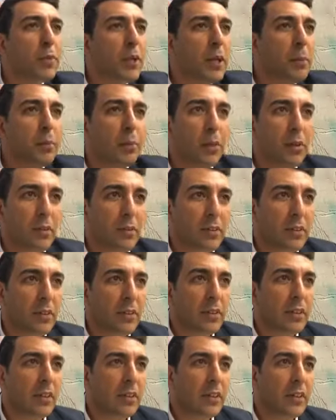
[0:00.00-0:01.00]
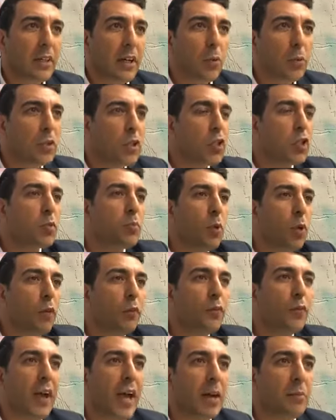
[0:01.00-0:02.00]
people. It was a small
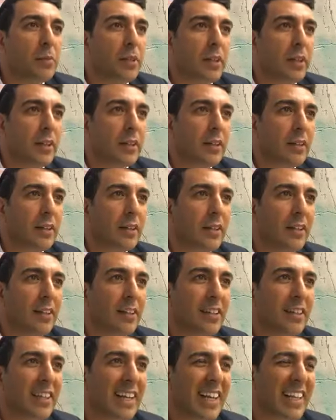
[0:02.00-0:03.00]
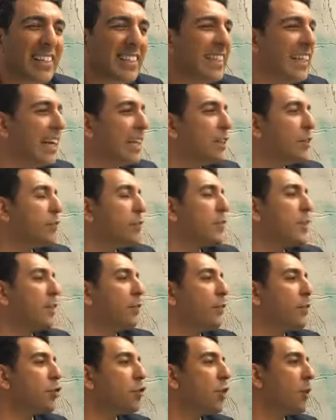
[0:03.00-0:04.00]
family. In the end of
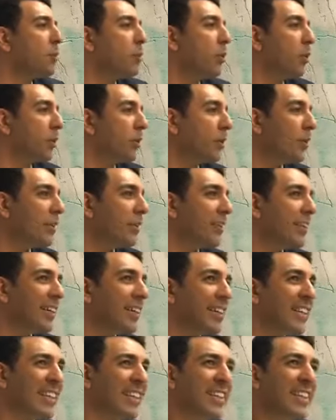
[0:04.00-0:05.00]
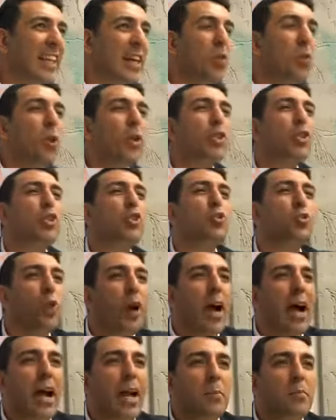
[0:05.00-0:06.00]
Sefer Shemot, they were
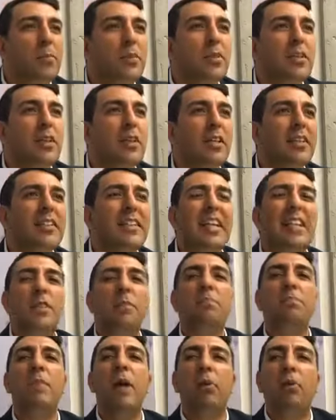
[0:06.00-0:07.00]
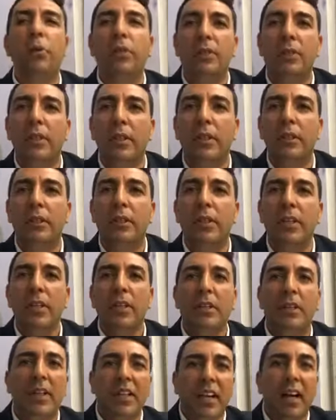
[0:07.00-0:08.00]
tribes that merited
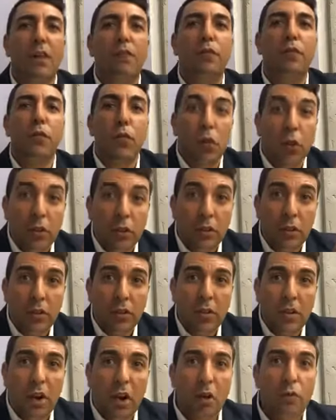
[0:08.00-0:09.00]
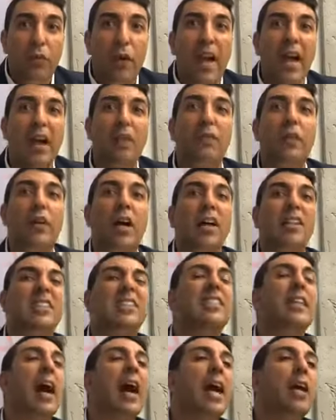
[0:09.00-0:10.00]
the kavod of having a
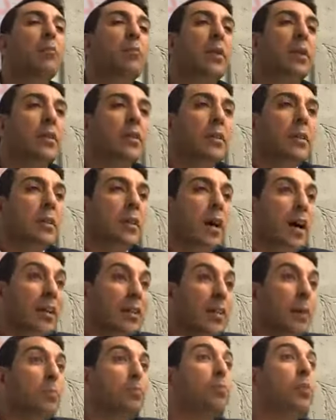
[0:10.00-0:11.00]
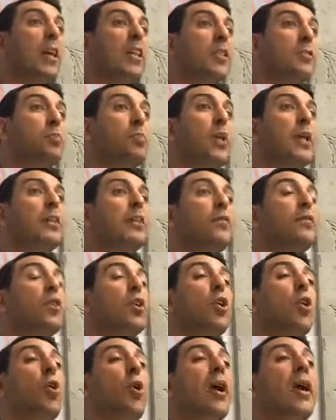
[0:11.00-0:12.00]
diamond on the breastplate of the
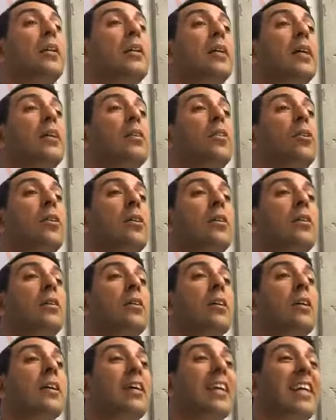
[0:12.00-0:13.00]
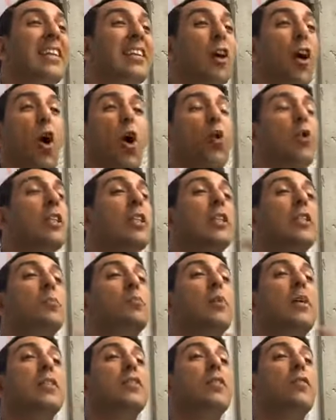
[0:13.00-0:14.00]
Kohen Gadol in the holiest
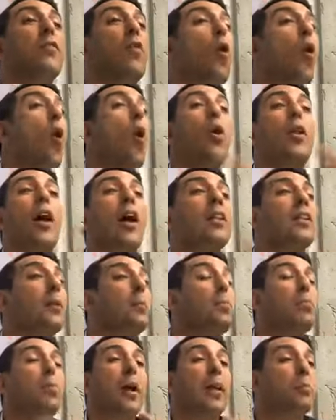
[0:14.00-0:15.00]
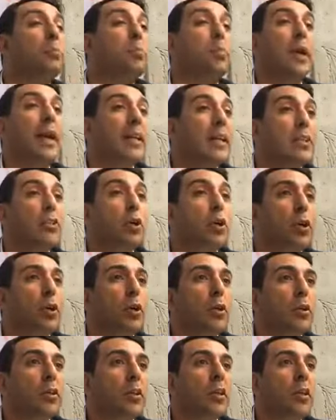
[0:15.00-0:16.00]
place of all on the on planet
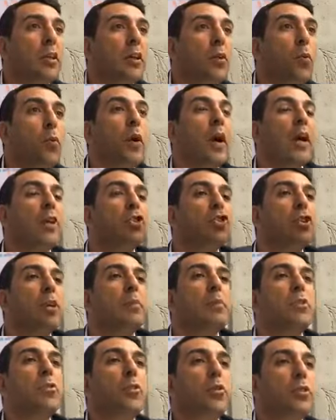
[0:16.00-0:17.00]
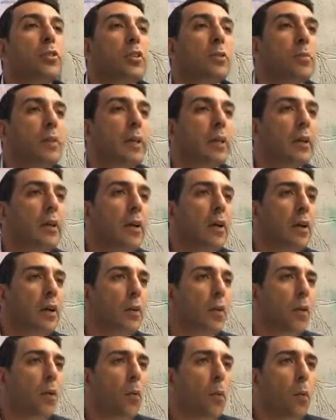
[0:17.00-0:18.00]
Earth where Hashem is going to be.
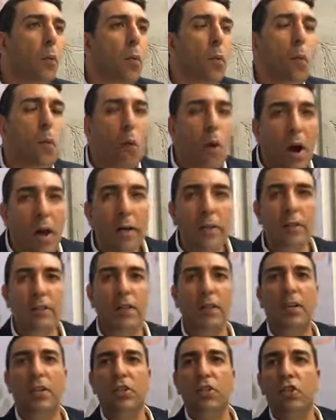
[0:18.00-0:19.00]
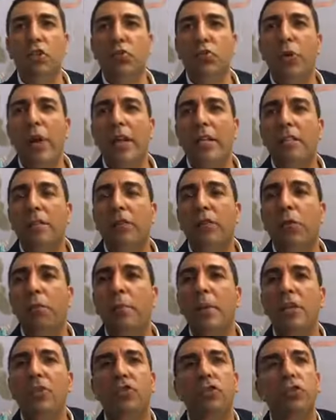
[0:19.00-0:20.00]
What a
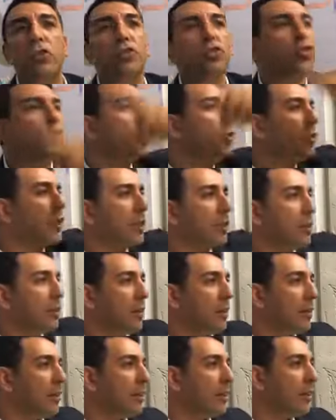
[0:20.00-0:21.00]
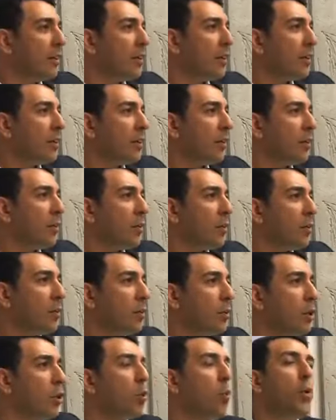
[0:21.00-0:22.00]
transformational journey.
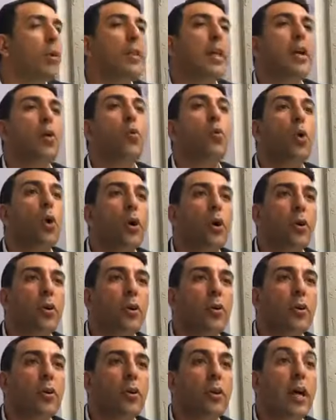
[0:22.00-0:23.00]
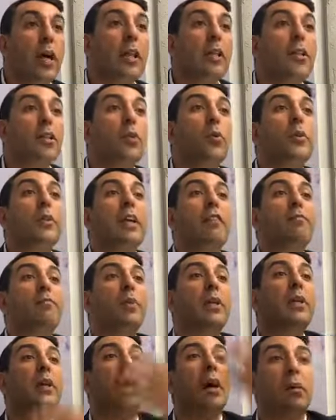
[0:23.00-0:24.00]
Look where they were and look what they've
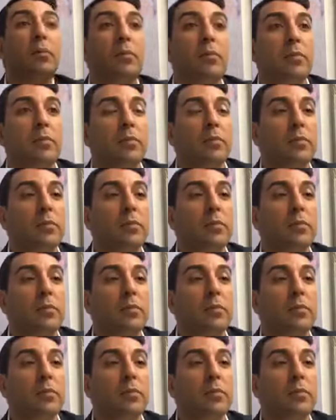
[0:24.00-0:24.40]
become.